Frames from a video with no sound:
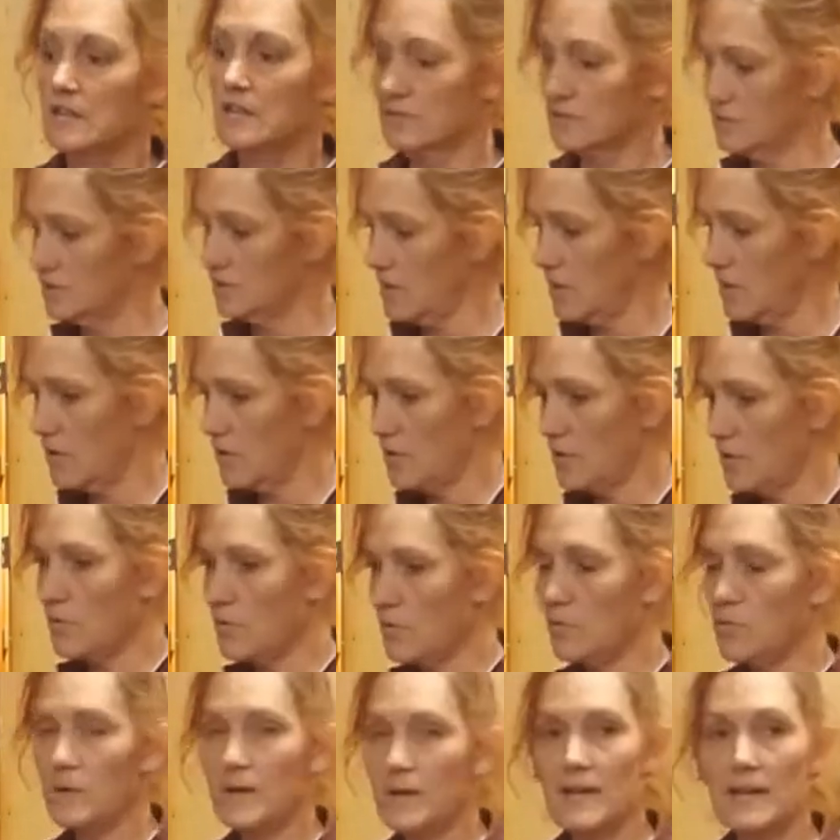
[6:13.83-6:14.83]

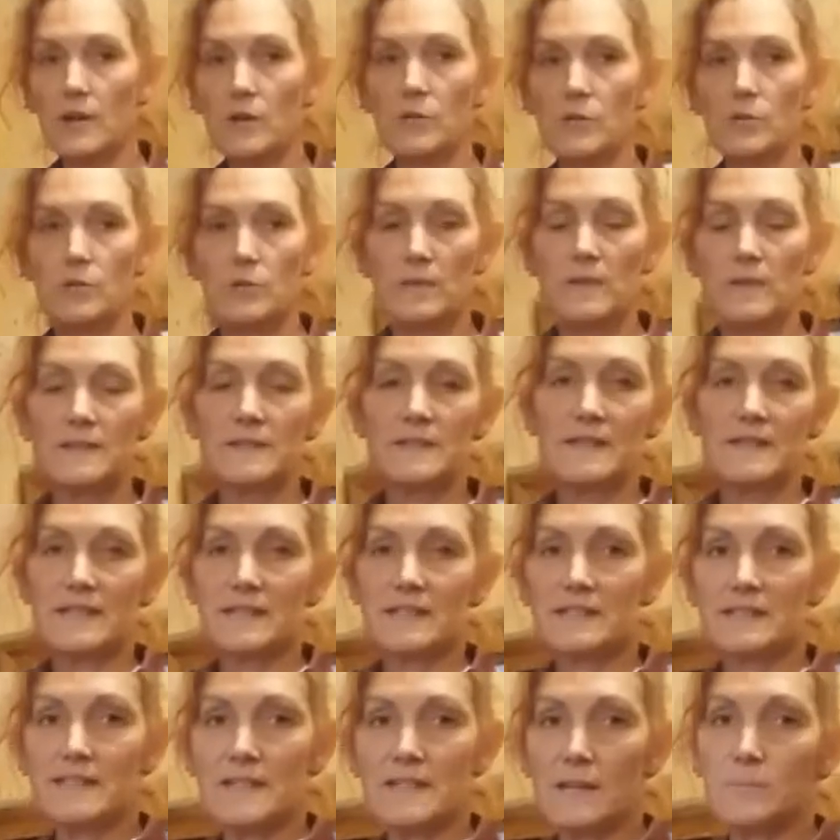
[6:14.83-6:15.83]
So when I go through these
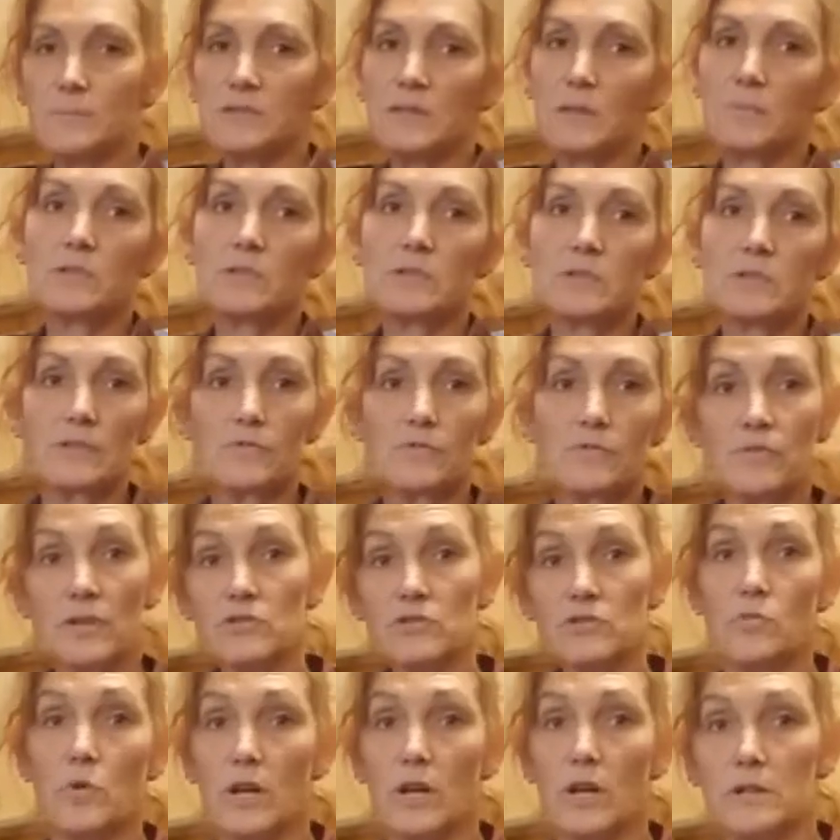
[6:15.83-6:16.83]
next steps, I'm using
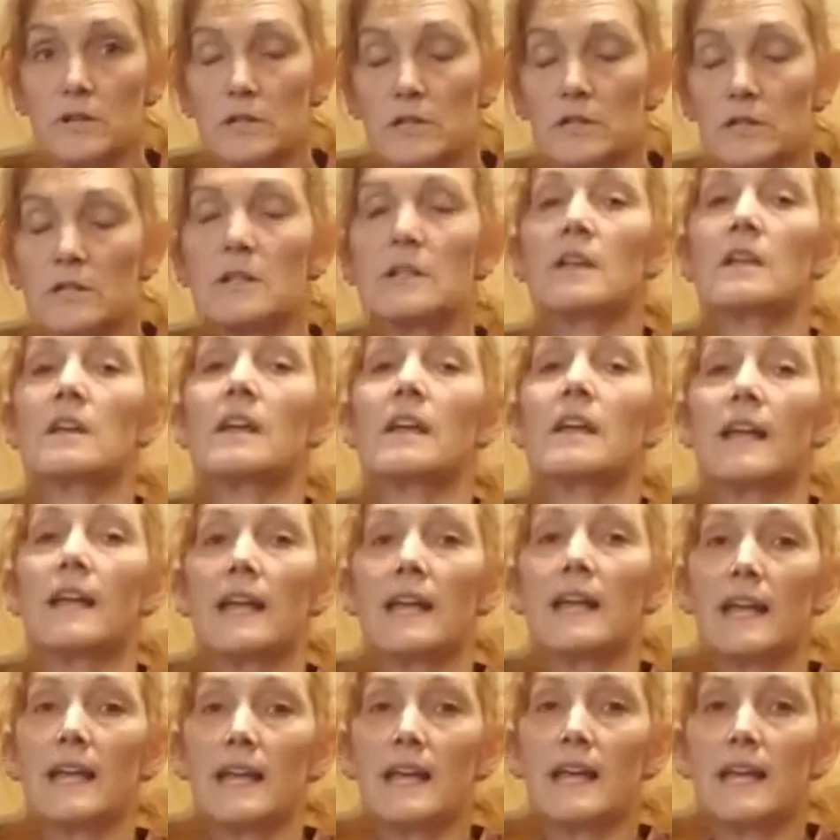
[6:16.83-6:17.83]
fresh water
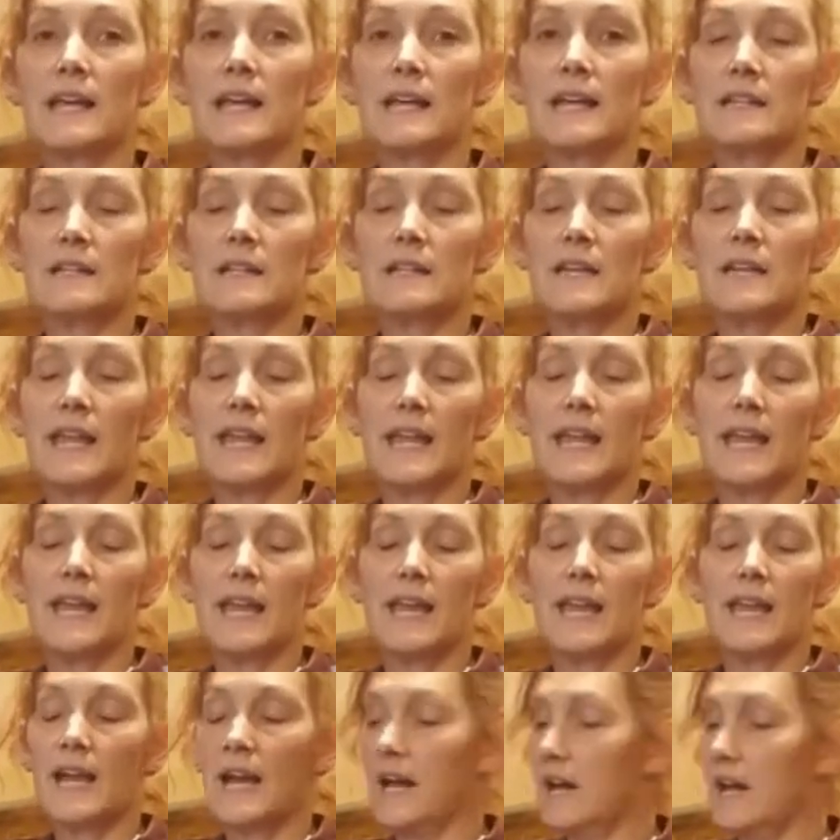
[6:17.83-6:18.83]
and
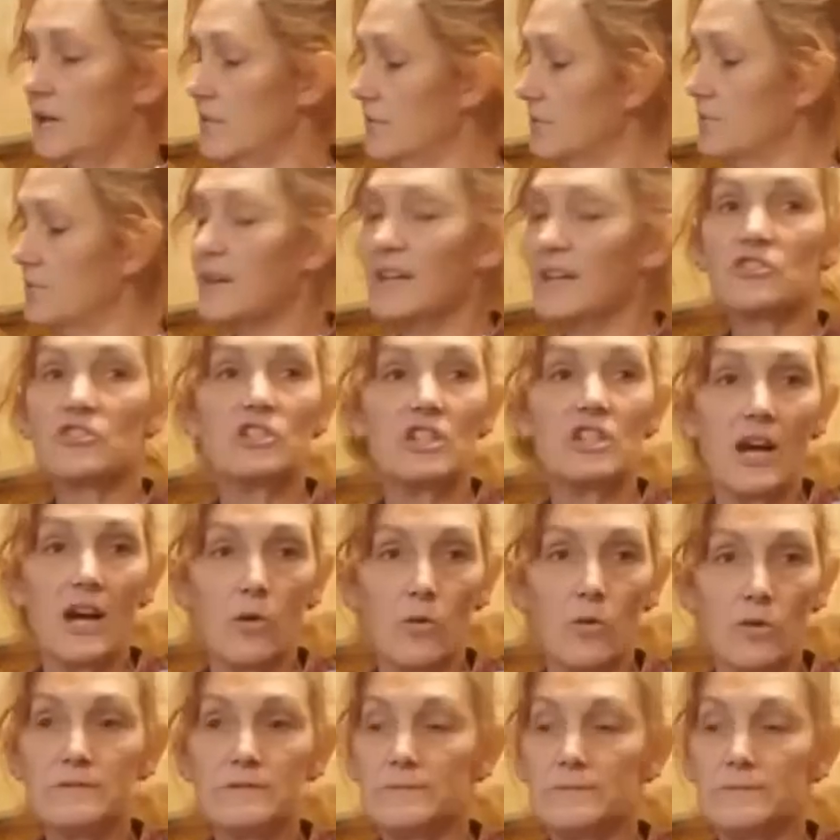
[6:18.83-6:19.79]
a fresh towel.